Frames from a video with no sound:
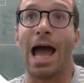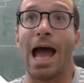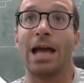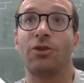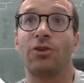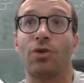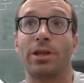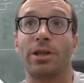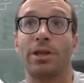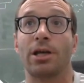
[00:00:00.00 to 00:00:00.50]

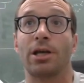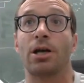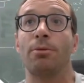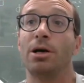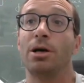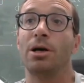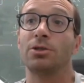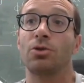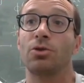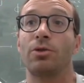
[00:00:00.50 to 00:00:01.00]
and try the
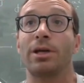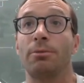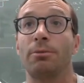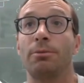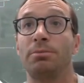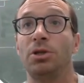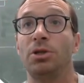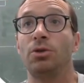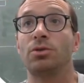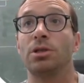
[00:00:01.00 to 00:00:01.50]
commands on their
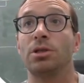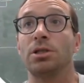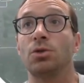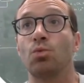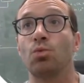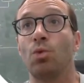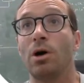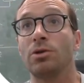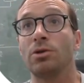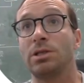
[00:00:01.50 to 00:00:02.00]
computers
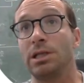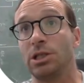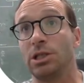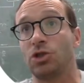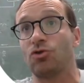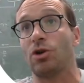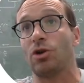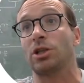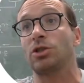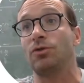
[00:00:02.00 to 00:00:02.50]
whilst the
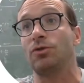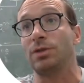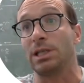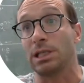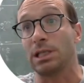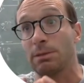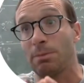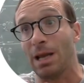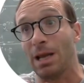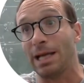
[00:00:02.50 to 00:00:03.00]
instructor is
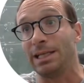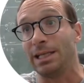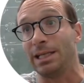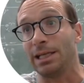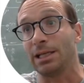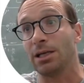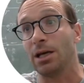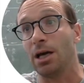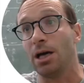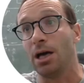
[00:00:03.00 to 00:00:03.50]

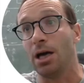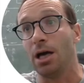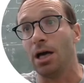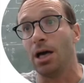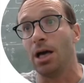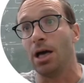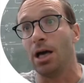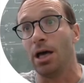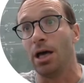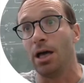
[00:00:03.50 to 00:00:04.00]
explaining
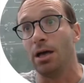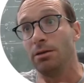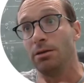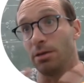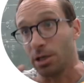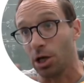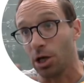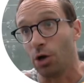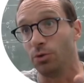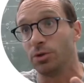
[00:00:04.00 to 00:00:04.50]

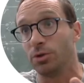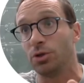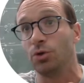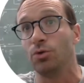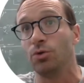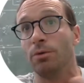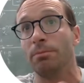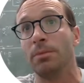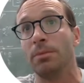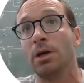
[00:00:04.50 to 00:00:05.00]
the code
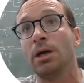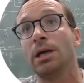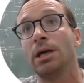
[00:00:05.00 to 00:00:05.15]
to them.